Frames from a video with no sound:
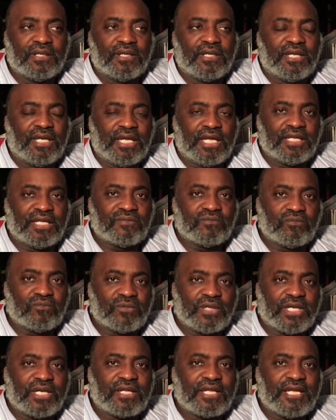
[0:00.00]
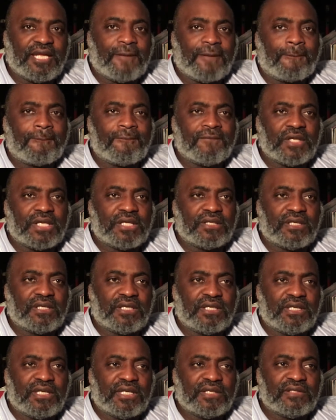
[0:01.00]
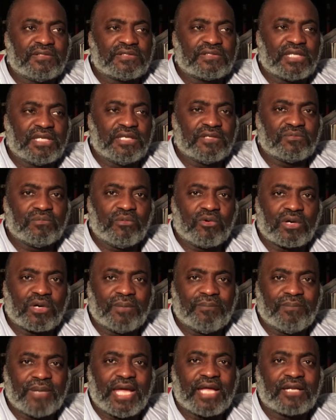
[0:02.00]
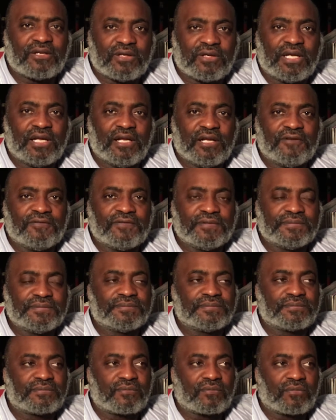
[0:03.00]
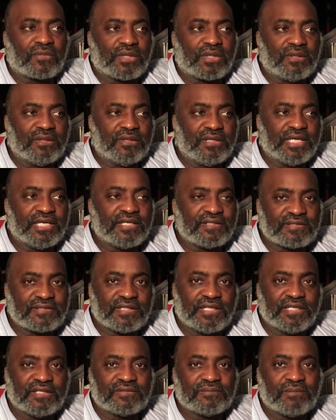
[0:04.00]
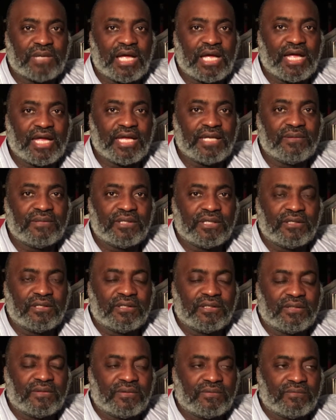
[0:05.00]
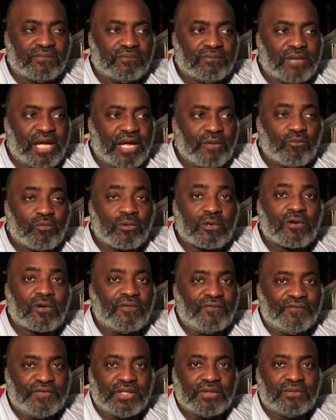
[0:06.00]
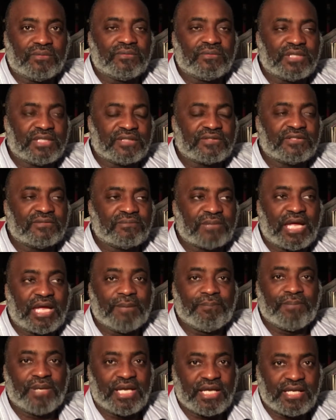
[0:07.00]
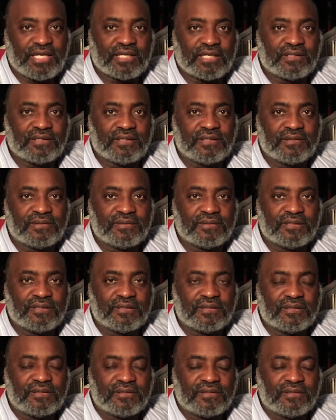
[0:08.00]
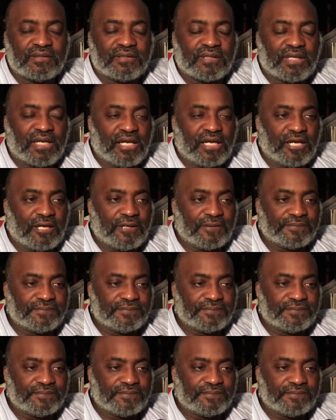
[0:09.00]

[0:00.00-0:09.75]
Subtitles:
It really is more a matter of, this is my worldview, this is my opinion, and